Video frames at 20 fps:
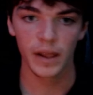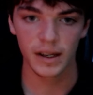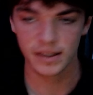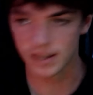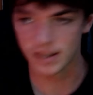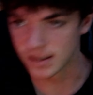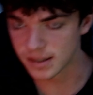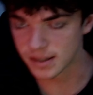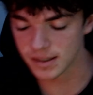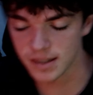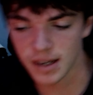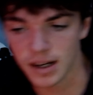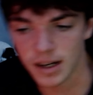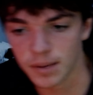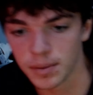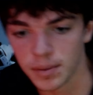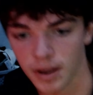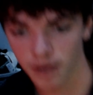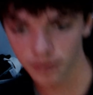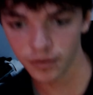since it's
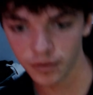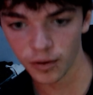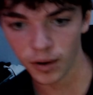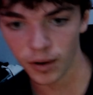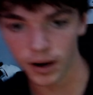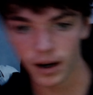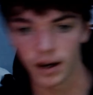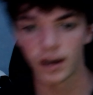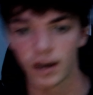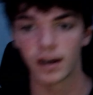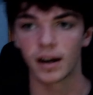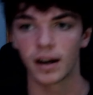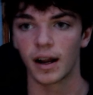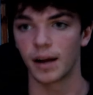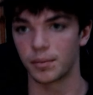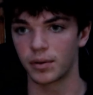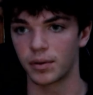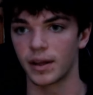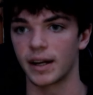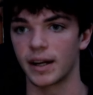getting paid for,
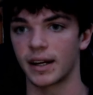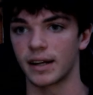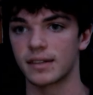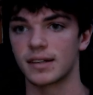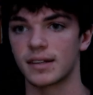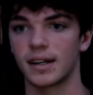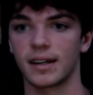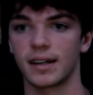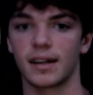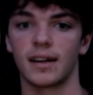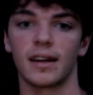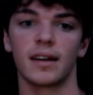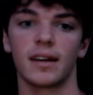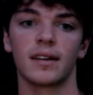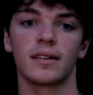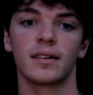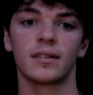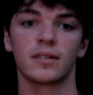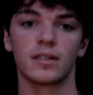I'm planning on taking it.